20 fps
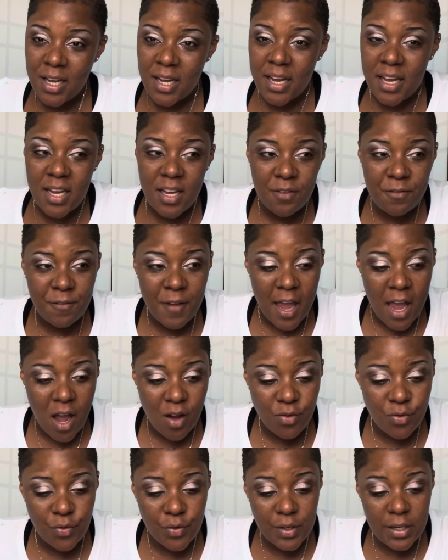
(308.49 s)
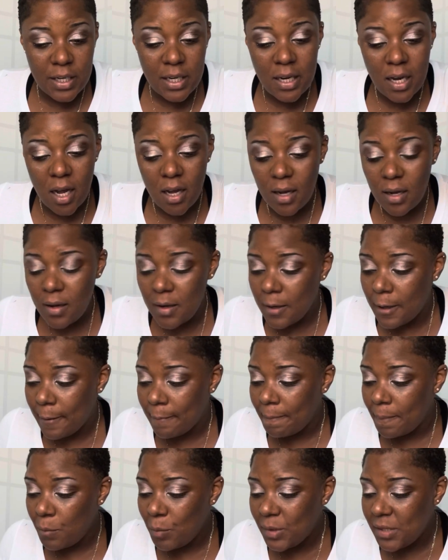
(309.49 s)
If every,
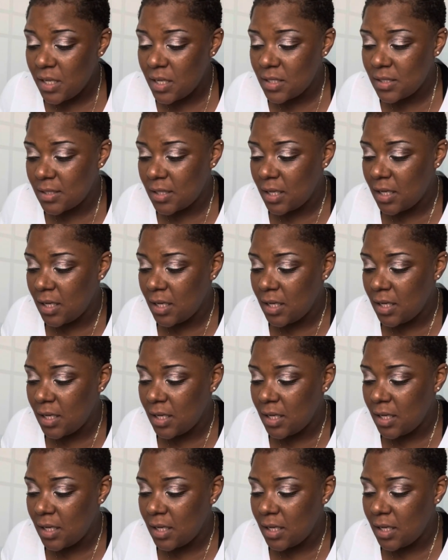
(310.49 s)
um, what they say,